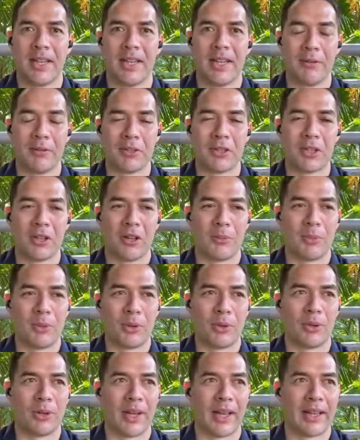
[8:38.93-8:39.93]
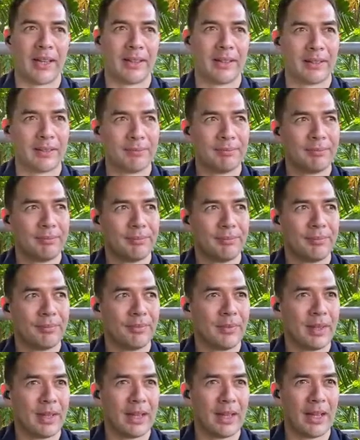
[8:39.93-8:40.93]
He was a lot more like
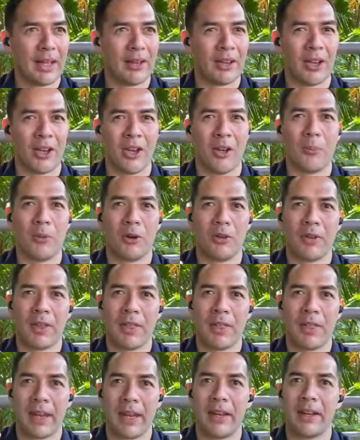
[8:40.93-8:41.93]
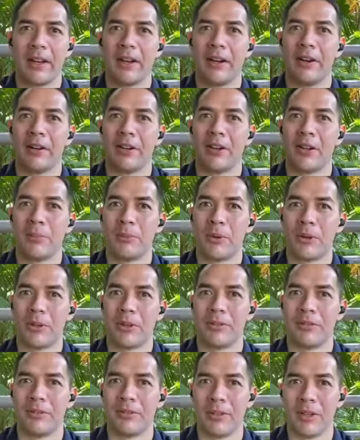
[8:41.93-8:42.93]
a lot more of a thinker, a lot
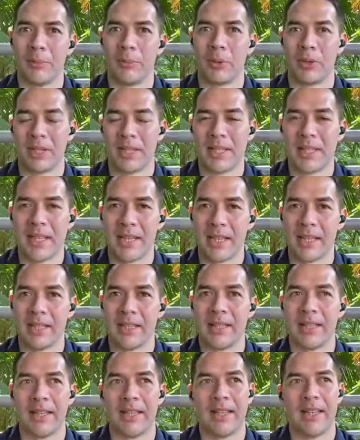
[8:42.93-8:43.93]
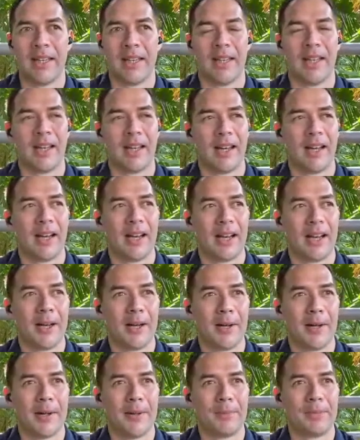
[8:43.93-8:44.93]
more considered.
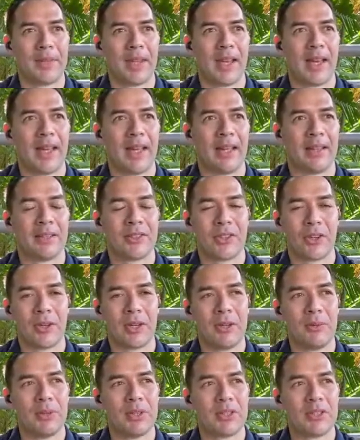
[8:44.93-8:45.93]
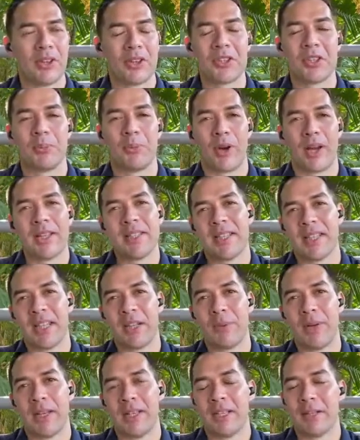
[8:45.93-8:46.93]
Yeah, so he was not surprised that he
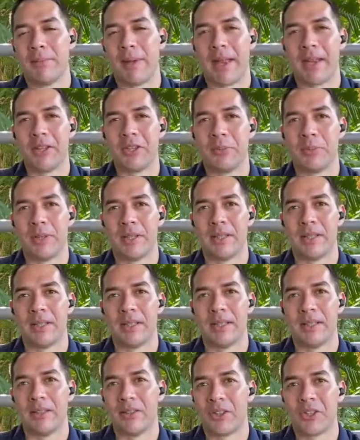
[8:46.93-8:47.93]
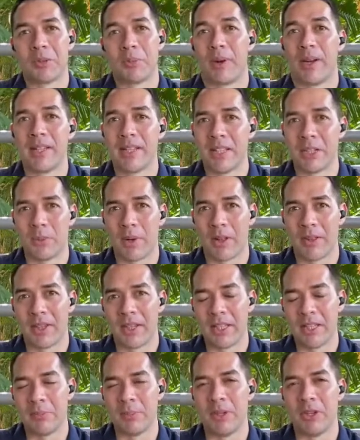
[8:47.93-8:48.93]
went into management, and not surprised as well that
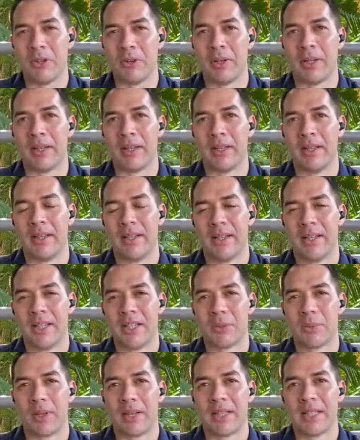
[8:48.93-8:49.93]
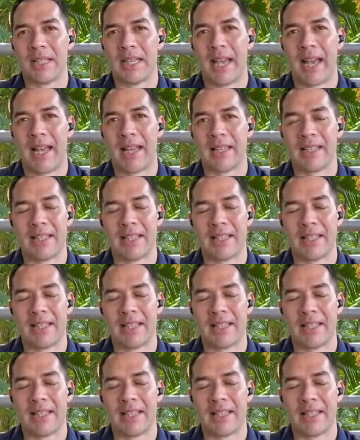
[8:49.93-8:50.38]
he's been doing as well as he has.